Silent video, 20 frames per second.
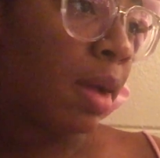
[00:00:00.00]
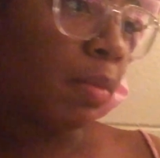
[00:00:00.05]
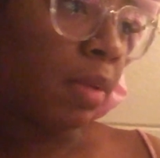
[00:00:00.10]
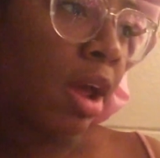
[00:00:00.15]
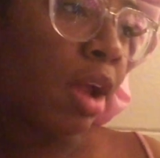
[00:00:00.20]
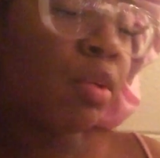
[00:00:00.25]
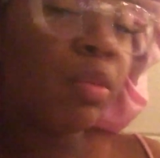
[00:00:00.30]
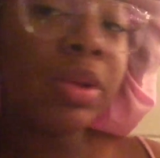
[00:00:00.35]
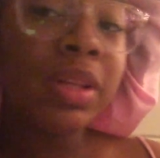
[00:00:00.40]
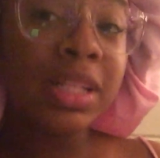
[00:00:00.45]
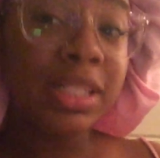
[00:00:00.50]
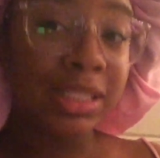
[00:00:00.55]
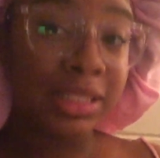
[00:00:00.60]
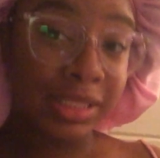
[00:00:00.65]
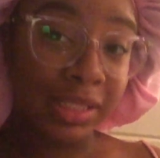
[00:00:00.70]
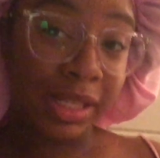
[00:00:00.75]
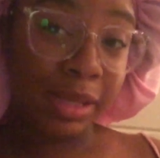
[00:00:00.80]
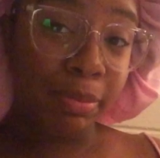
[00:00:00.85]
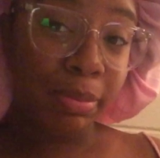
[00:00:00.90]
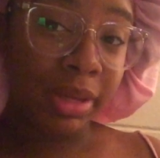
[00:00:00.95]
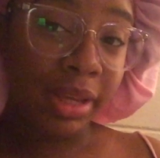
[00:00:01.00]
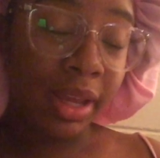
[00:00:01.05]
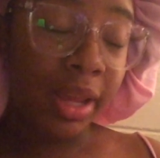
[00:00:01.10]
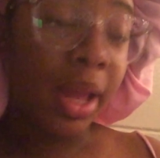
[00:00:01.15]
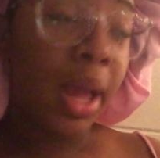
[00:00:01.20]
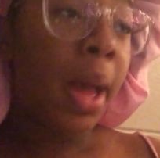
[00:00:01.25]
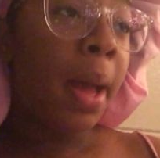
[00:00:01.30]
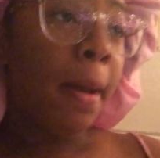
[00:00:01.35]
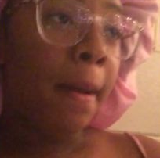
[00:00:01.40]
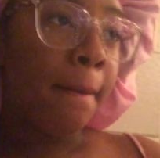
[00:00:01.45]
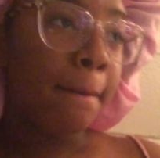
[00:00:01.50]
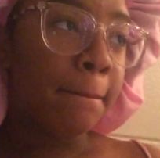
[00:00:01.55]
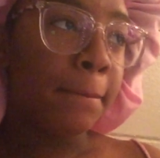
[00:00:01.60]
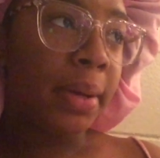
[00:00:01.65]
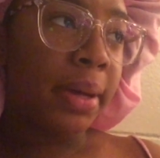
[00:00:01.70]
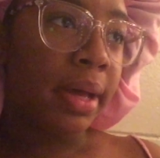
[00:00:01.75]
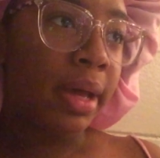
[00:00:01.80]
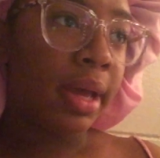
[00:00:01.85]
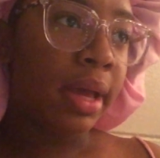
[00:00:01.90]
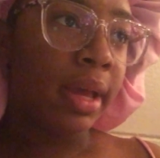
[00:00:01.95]
I'm not really sleepy,
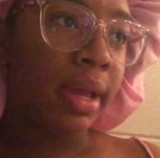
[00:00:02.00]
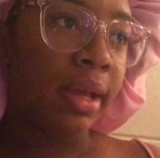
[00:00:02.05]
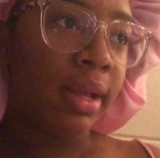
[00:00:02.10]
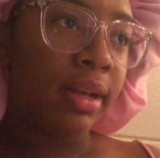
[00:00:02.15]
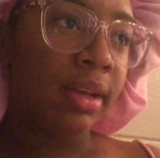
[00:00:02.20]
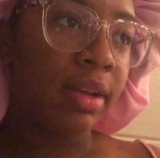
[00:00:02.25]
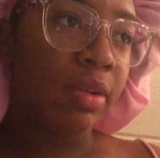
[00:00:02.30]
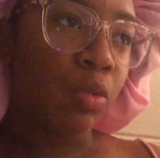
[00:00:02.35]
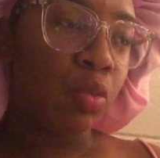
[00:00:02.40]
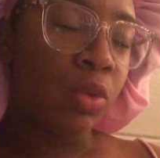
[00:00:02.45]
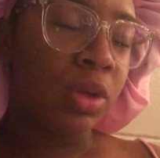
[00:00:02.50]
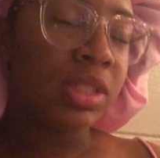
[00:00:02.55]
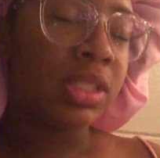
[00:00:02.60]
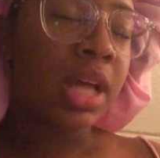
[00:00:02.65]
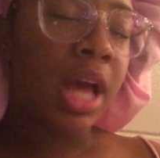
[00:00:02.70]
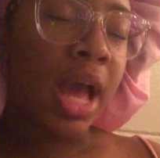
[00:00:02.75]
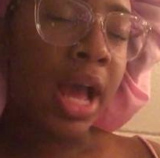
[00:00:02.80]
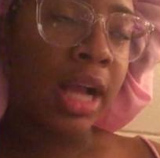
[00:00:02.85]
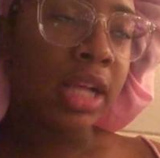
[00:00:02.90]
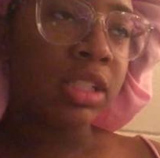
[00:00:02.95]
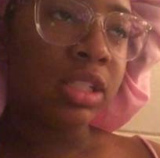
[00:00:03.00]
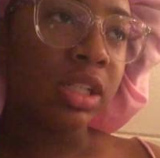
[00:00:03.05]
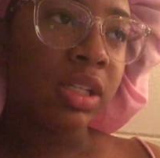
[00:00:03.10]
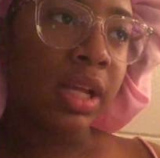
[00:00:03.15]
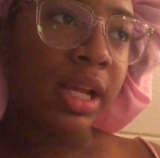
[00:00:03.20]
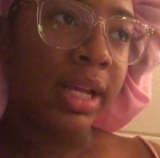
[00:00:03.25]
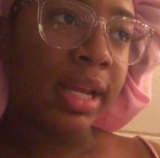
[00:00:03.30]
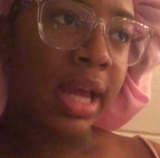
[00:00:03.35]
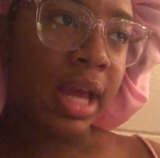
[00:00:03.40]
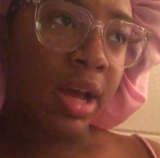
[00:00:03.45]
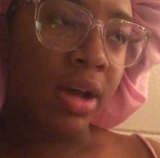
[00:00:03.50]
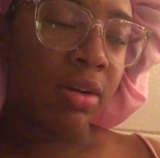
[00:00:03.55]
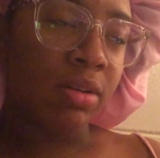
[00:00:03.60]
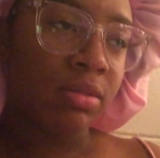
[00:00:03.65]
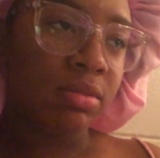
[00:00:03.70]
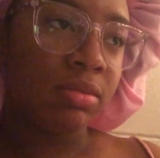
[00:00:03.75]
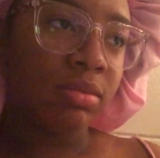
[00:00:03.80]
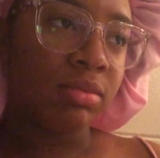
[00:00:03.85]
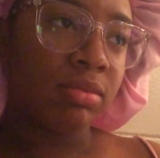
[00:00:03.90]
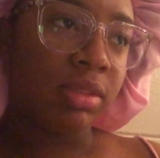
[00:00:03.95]
but once I actually lay
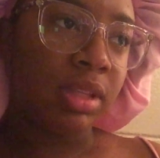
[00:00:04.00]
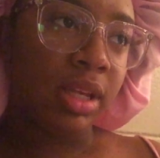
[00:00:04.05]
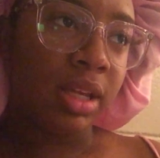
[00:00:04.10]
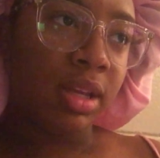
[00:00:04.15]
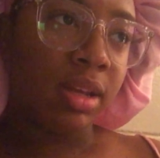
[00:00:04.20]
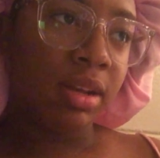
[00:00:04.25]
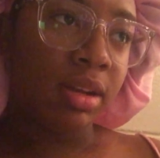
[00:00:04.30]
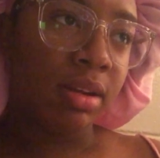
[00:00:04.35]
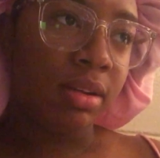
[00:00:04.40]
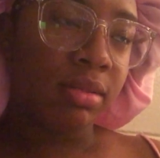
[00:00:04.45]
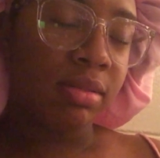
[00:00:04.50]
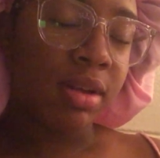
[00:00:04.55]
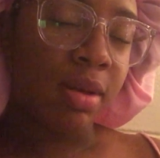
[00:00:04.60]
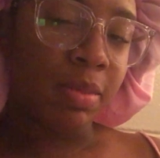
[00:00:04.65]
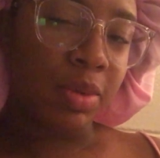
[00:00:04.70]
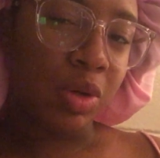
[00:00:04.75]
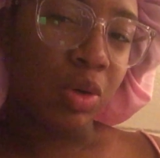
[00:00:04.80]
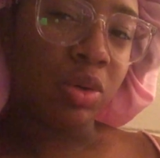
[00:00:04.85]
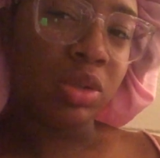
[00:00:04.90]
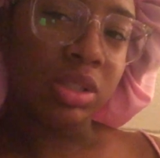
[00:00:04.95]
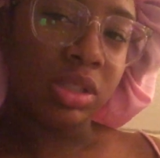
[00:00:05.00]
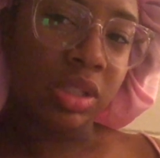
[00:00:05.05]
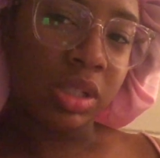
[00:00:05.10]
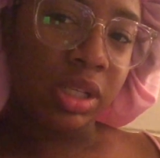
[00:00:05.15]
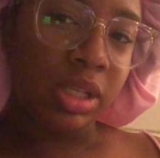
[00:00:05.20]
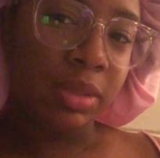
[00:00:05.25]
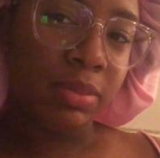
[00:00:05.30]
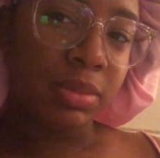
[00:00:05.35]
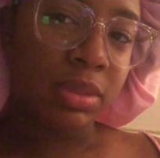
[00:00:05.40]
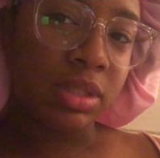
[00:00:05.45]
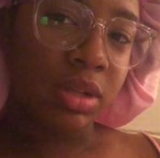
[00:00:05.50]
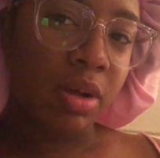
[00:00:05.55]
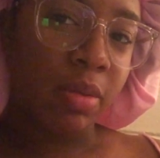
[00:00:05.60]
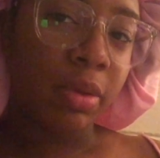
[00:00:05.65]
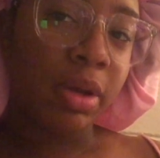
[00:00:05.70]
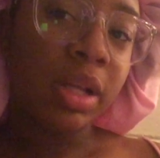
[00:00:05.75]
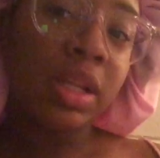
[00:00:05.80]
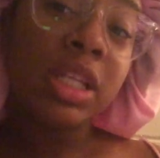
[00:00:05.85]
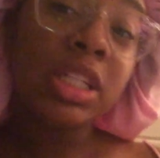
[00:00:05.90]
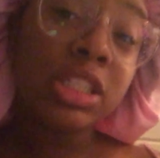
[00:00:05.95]
down, then I'm gonna go to sleep. So I'm
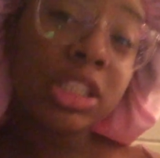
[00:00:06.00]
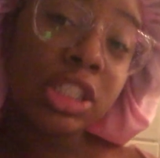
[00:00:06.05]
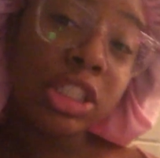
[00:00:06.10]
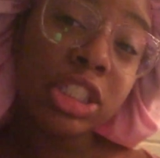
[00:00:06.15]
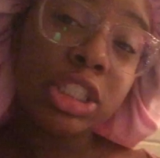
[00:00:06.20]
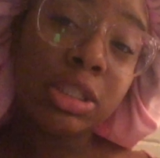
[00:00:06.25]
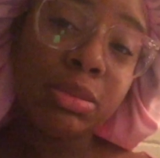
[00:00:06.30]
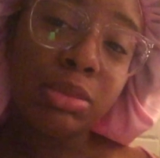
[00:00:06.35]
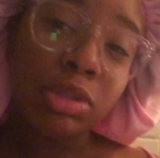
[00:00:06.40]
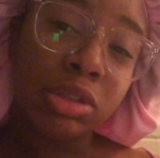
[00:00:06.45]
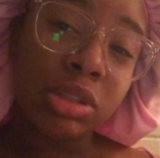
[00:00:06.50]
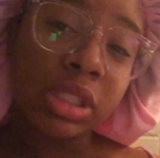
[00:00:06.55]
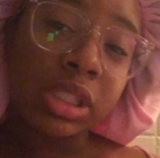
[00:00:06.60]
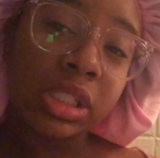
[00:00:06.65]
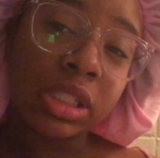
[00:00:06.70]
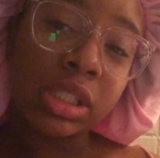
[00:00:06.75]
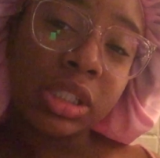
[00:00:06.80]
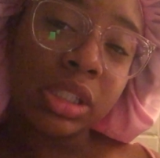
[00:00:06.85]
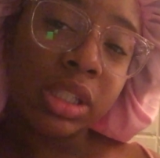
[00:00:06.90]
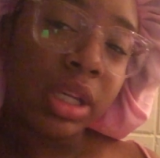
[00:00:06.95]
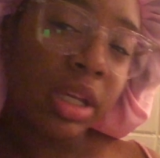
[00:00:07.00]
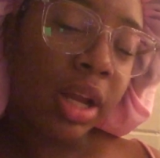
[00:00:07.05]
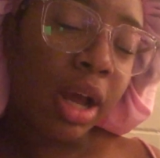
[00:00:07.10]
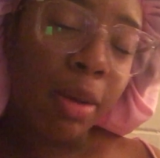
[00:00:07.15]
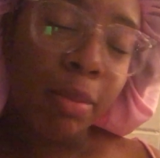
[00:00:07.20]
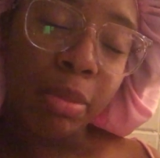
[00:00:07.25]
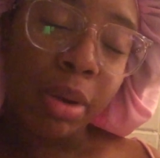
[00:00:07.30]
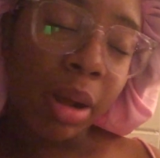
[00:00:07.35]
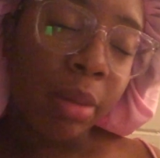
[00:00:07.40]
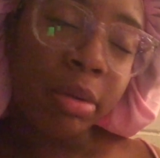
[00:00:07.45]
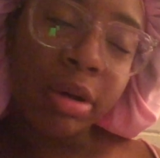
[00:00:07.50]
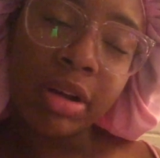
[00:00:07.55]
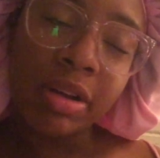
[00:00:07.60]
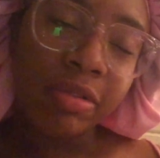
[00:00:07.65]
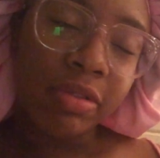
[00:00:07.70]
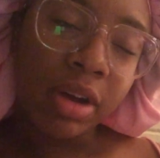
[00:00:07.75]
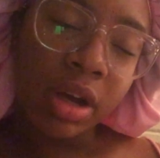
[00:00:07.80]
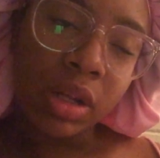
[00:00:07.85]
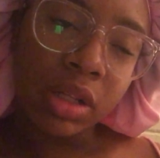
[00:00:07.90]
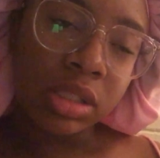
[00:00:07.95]
gonna listen to some music and then I'm probably gonna
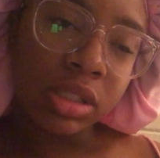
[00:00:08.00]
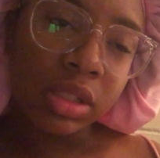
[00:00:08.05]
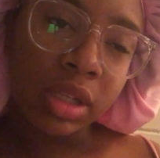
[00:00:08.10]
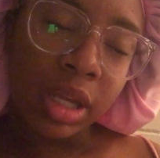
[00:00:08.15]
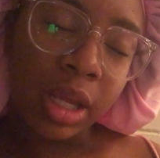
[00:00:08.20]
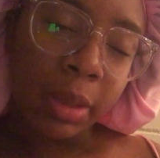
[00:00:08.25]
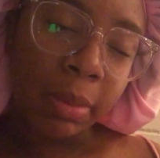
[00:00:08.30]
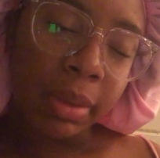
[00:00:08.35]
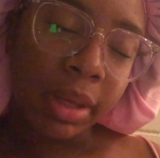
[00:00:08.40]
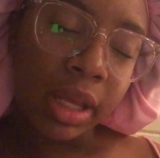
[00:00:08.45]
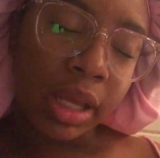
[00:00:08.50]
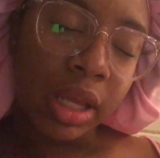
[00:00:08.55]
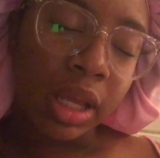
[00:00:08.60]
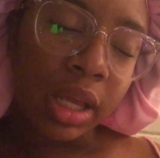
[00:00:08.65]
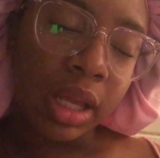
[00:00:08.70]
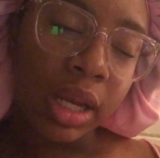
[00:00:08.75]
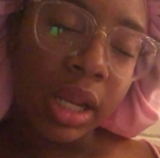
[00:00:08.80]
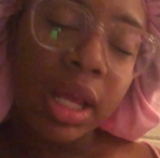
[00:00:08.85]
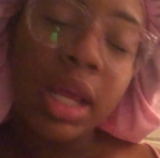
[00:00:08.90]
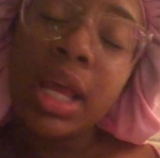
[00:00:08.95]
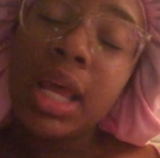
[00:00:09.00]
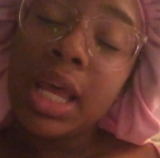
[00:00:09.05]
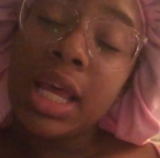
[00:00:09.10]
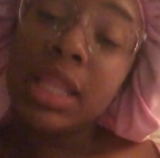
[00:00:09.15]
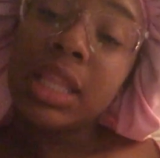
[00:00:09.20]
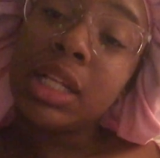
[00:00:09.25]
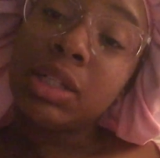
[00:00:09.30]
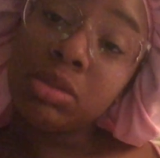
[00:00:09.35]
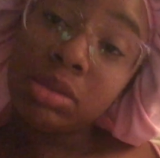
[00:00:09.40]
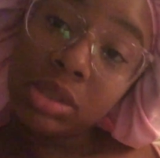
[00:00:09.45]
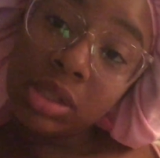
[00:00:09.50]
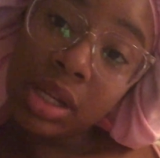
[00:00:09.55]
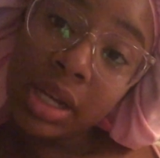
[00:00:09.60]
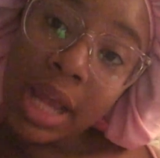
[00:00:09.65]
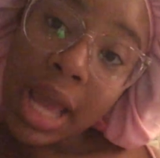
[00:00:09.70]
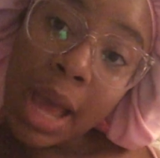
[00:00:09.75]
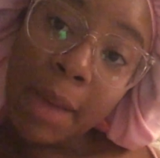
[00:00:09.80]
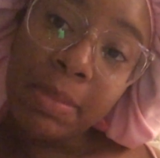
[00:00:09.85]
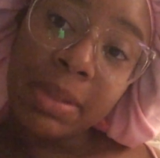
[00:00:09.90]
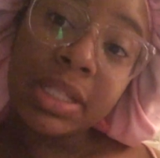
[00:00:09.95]
fall asleep and that's what's gonna
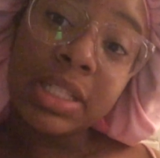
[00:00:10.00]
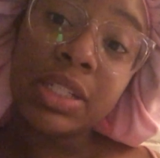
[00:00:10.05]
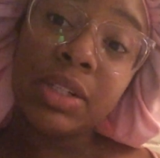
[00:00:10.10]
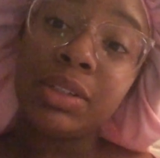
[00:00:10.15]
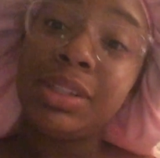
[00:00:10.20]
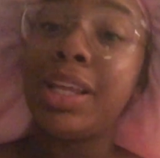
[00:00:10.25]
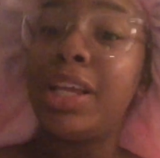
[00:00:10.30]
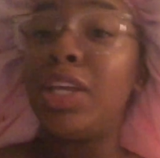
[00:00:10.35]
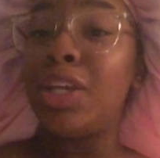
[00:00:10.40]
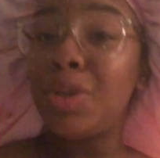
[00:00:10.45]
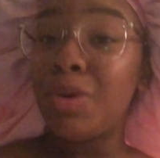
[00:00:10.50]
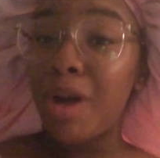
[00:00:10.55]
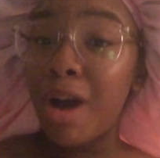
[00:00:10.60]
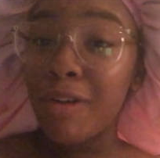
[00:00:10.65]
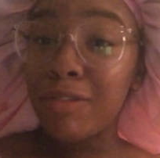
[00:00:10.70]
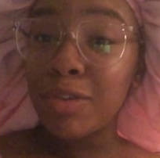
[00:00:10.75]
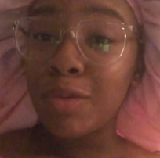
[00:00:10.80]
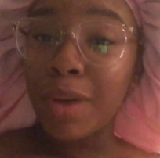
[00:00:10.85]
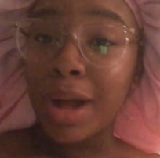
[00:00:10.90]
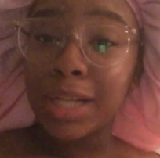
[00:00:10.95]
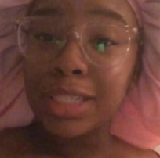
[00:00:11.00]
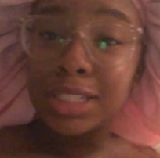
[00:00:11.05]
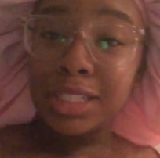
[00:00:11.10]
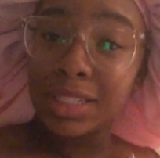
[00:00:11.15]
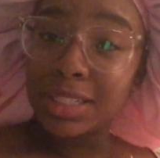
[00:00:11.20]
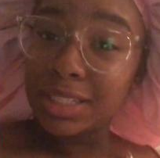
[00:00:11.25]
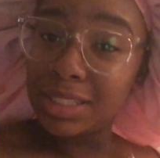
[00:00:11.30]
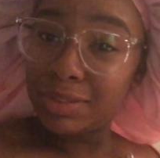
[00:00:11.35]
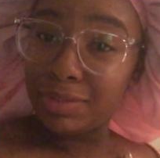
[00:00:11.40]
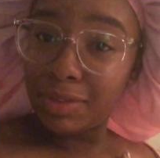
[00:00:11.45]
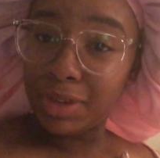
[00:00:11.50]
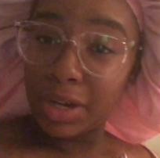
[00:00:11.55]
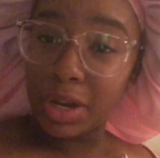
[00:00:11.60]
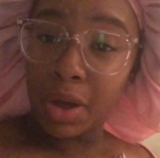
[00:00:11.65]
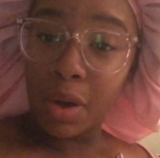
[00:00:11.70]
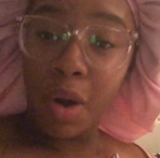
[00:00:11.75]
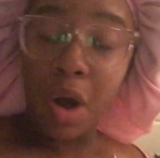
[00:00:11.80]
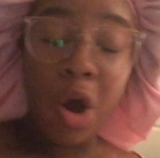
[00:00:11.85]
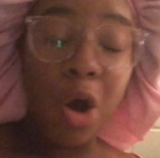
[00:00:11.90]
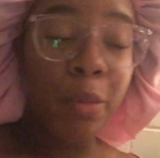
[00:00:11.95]
happen. So thank you all for watching this
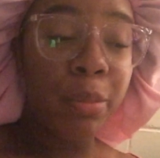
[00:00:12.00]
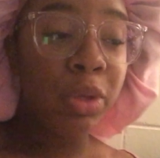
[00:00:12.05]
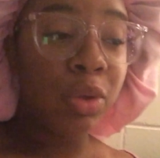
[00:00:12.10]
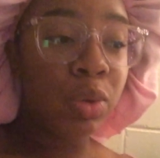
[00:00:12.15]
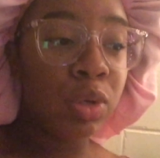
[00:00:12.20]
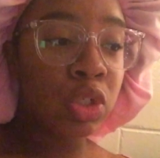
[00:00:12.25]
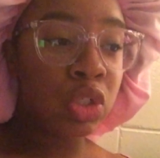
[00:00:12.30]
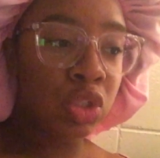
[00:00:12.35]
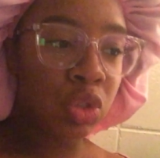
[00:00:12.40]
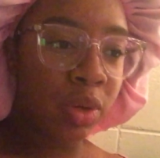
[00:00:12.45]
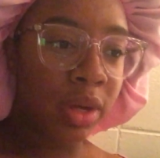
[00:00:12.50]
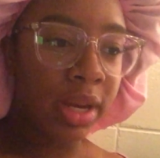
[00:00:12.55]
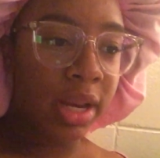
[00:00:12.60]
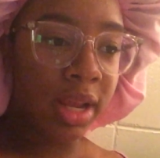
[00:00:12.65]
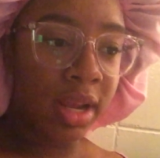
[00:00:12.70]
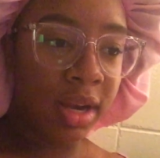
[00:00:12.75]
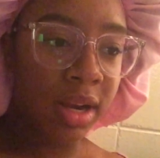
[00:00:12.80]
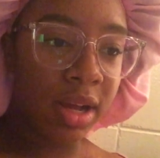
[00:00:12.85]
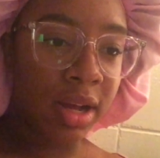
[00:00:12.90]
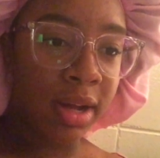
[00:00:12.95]
video. I hope you enjoyed it.